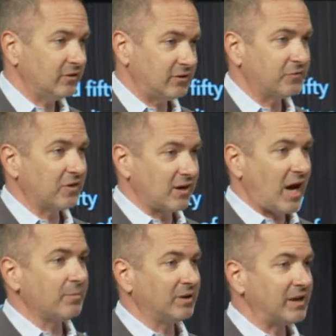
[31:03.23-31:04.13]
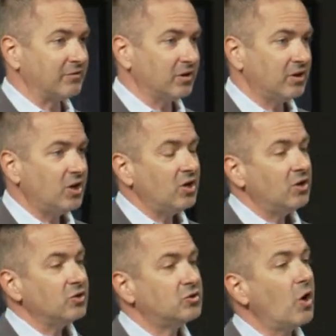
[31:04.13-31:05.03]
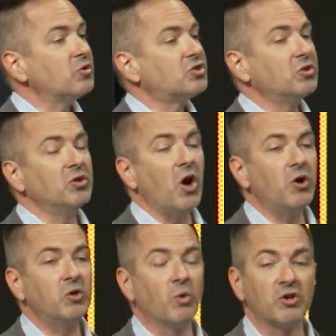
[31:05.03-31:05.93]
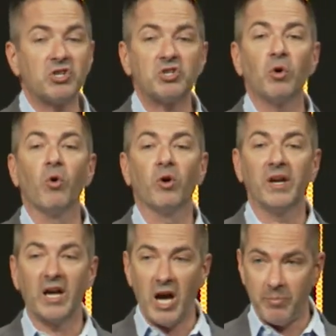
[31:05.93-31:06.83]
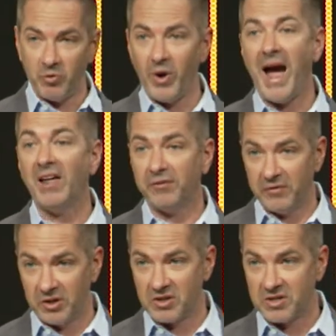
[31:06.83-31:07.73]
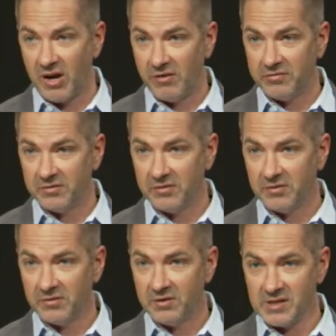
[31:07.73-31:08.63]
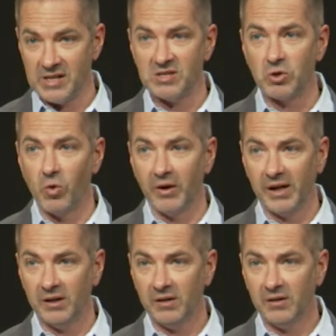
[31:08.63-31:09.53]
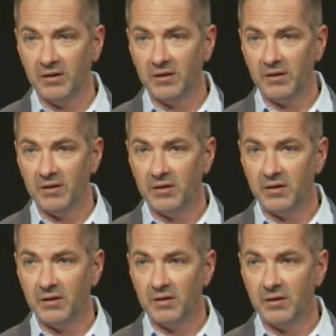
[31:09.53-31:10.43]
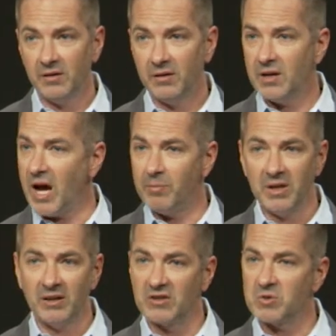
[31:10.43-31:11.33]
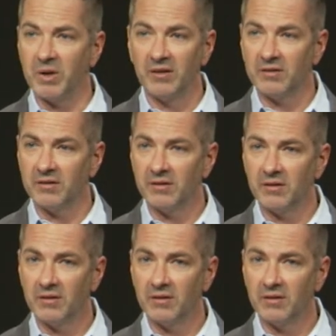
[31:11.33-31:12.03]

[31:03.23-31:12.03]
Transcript: this is for the non believer, don't you know you are storing up wrath for yourself? Say, storing not being dispensed,